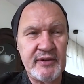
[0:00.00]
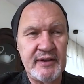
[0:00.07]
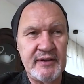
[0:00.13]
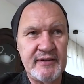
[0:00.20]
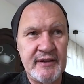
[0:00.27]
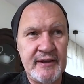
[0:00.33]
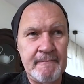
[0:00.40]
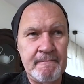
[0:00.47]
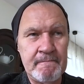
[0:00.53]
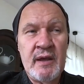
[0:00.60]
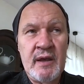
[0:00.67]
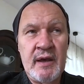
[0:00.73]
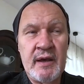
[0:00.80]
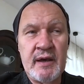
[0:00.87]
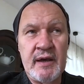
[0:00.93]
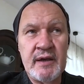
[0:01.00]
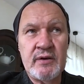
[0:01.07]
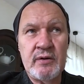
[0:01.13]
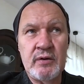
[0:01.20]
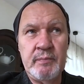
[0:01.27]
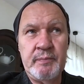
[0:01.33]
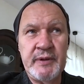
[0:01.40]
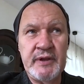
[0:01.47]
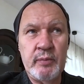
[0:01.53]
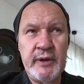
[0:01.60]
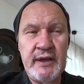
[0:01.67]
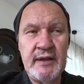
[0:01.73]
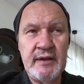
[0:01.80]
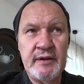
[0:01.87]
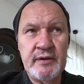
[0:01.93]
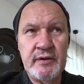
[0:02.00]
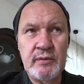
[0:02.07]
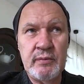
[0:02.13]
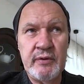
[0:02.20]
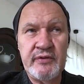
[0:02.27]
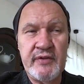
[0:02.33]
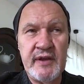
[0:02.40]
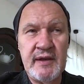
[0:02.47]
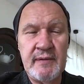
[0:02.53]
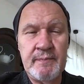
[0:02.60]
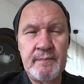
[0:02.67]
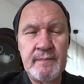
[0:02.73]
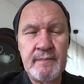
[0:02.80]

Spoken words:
And a guy called Bill Whelan, who was the